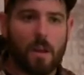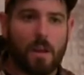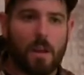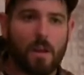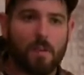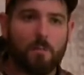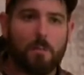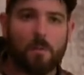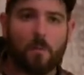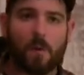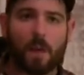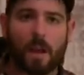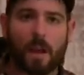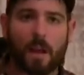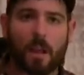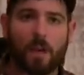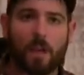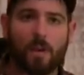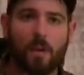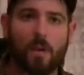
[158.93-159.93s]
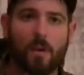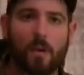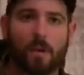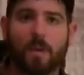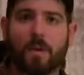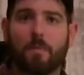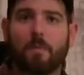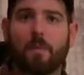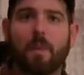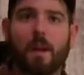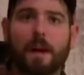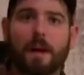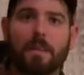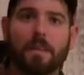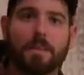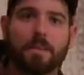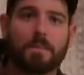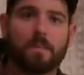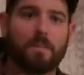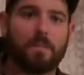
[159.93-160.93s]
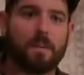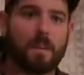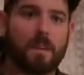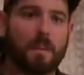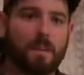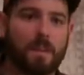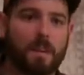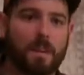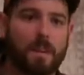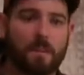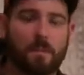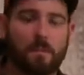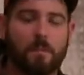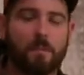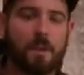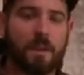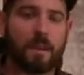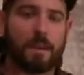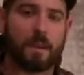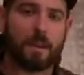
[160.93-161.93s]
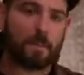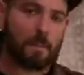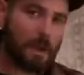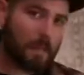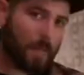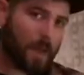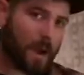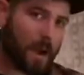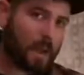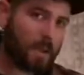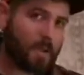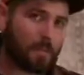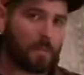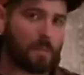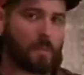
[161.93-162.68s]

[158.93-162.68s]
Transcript: put what I learned into practice and get my mind